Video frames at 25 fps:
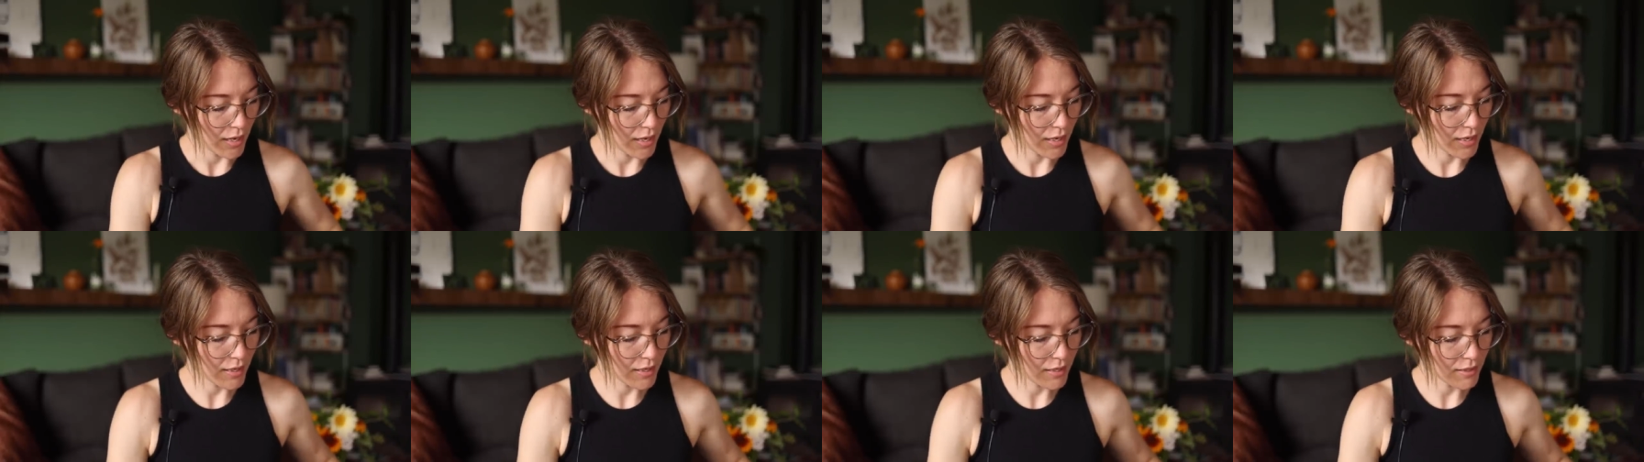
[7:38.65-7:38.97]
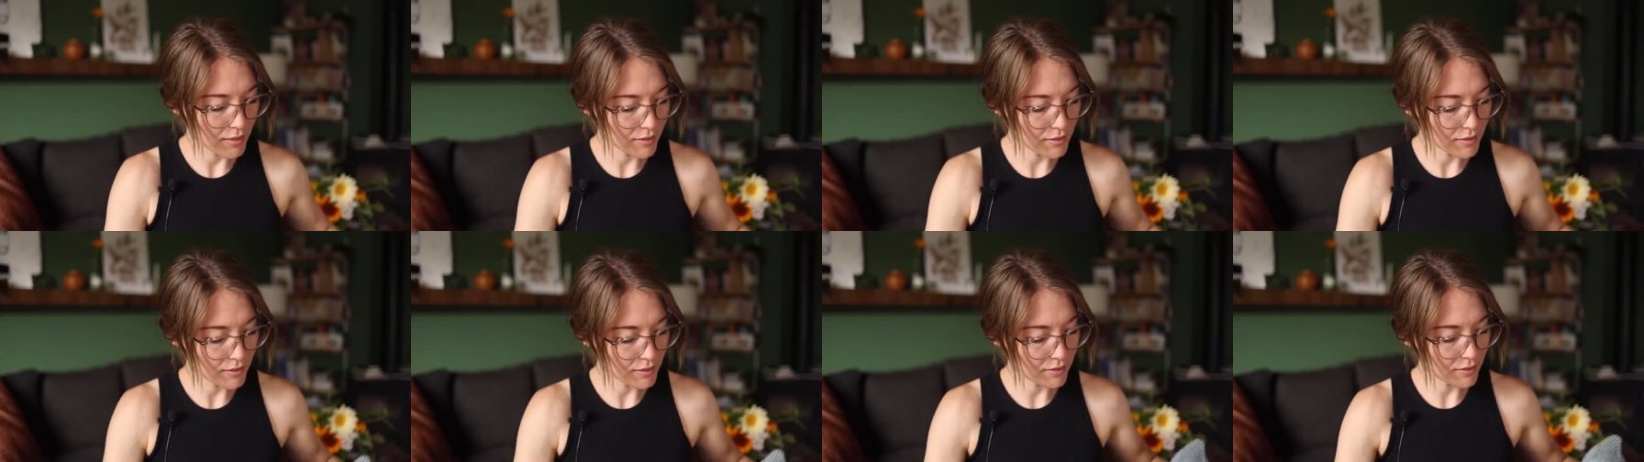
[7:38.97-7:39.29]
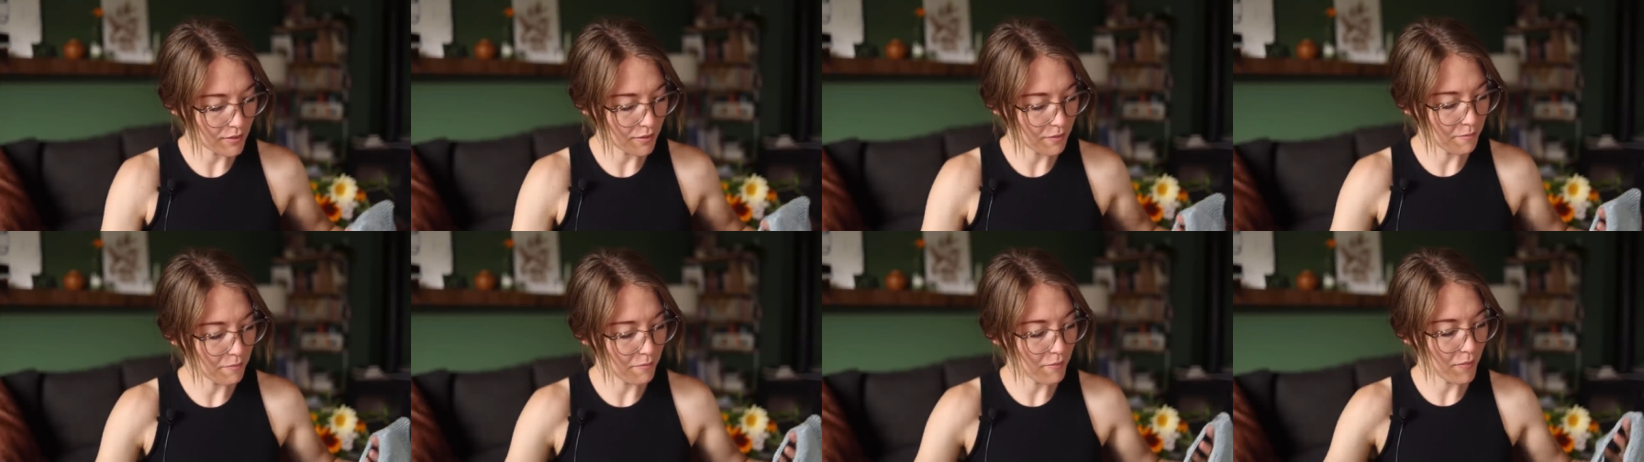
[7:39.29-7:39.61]

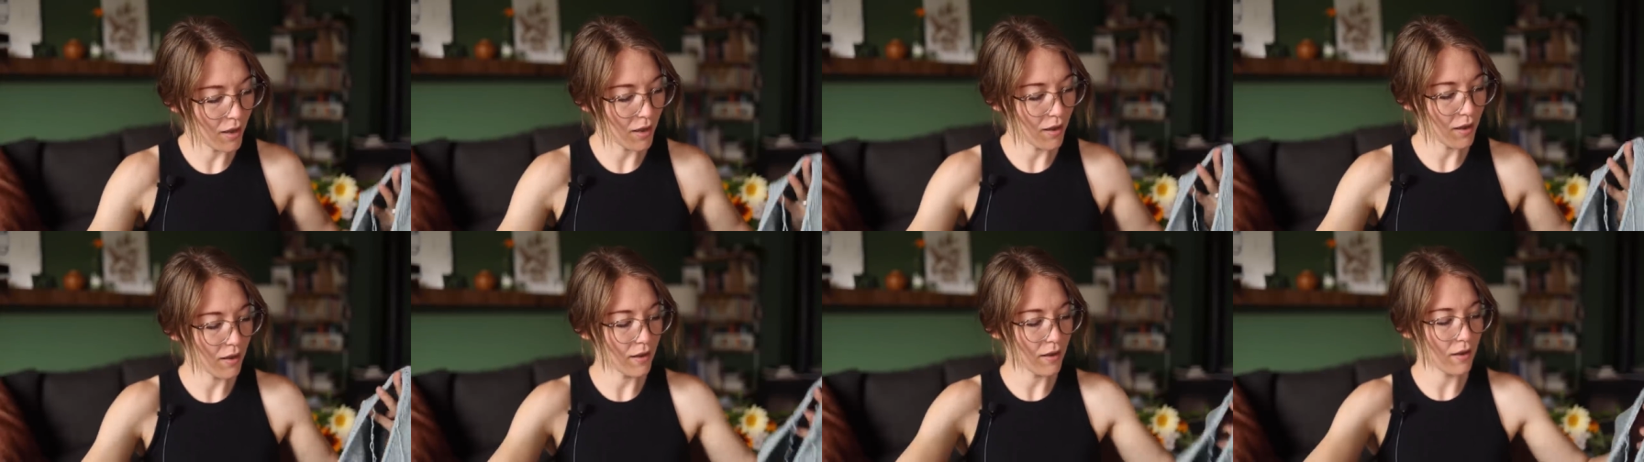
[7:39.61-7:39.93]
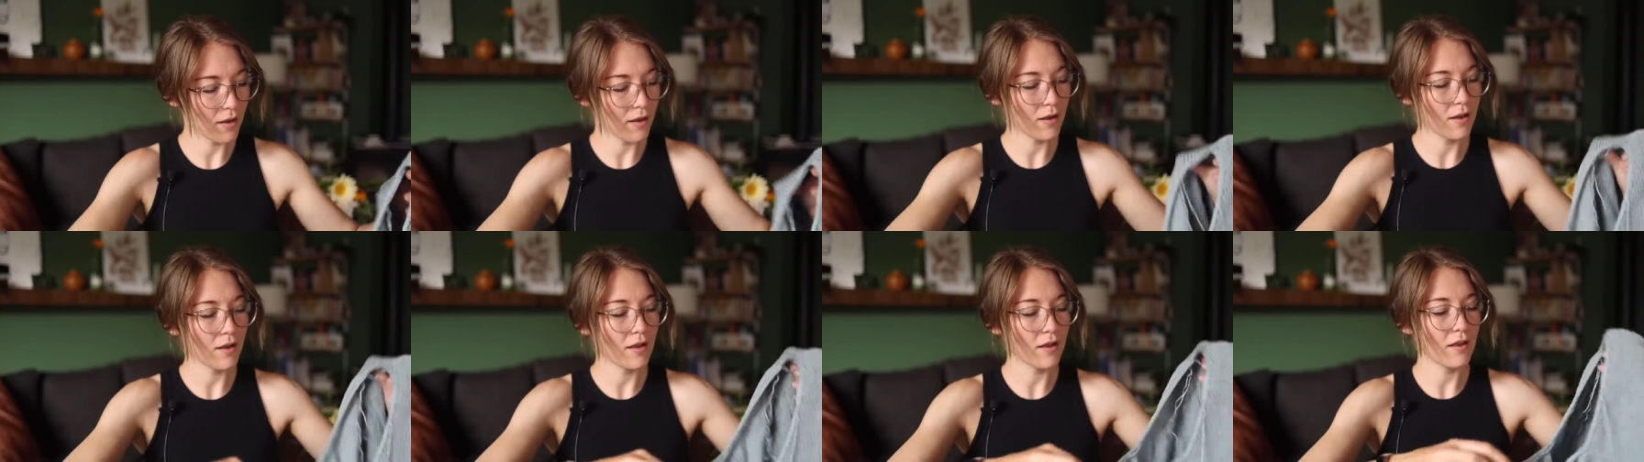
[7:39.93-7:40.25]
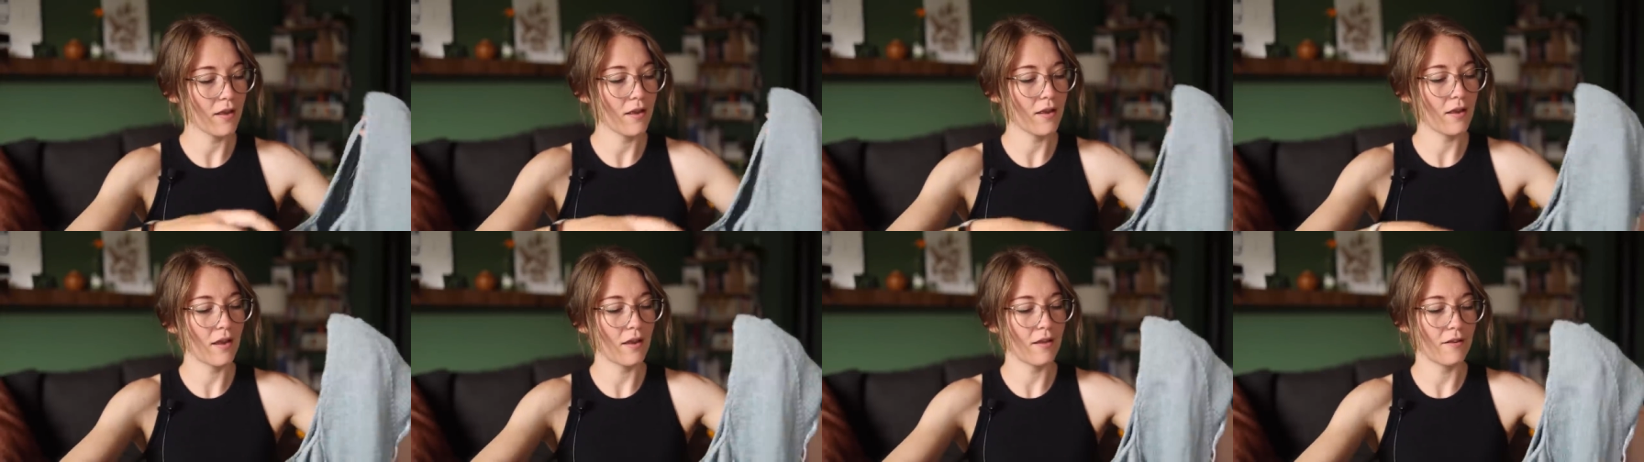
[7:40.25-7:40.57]
is
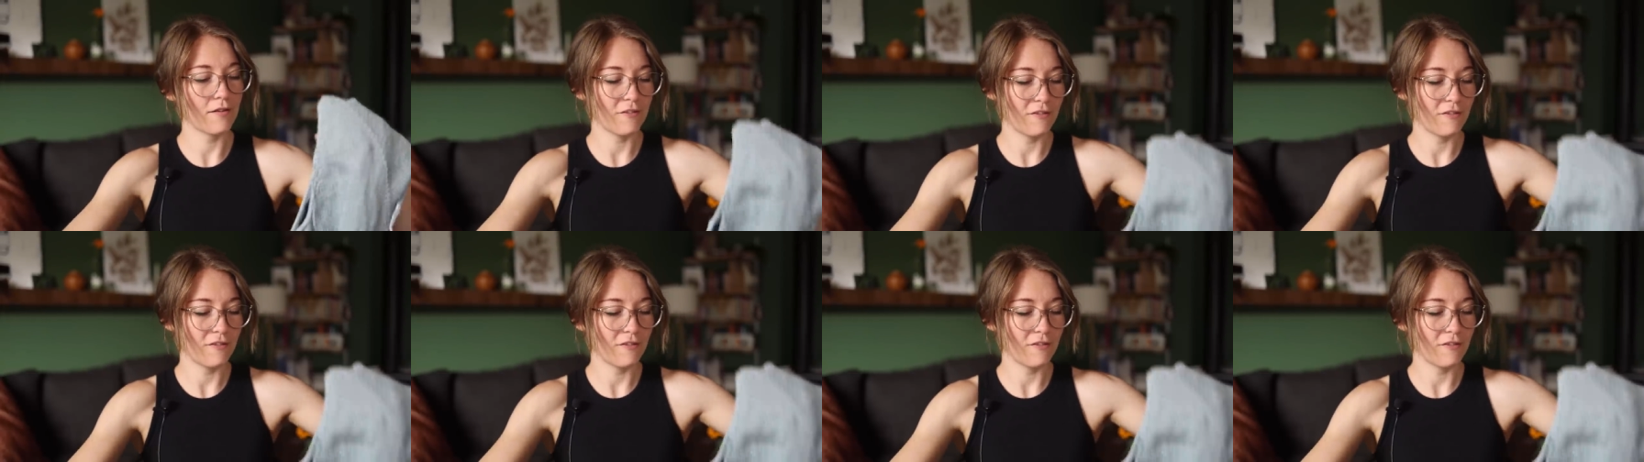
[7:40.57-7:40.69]
my